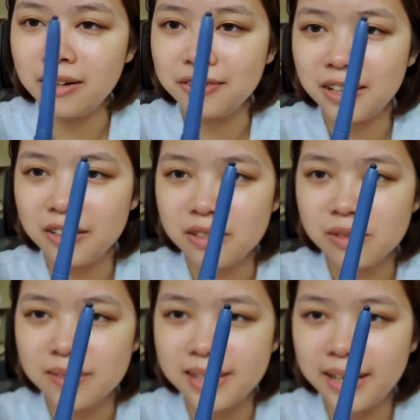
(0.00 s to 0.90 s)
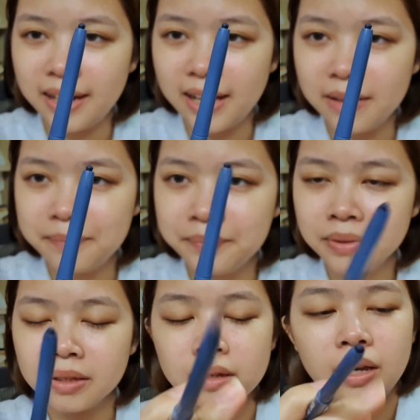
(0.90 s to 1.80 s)
color. So it's like that.
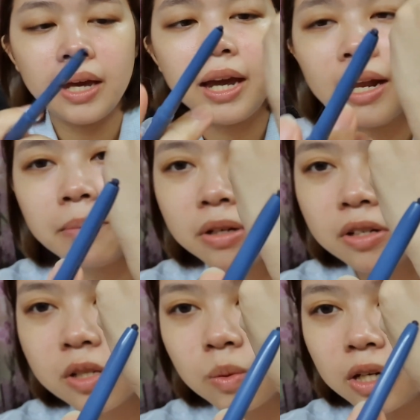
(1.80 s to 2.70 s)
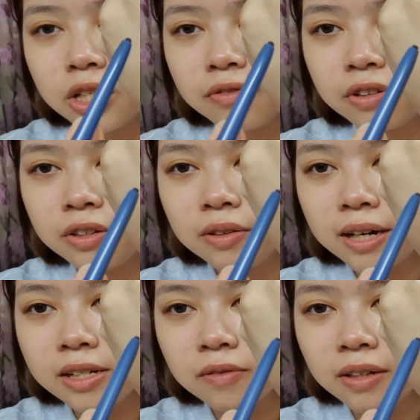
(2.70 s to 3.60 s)
And I'm gonna swatch it for you guys over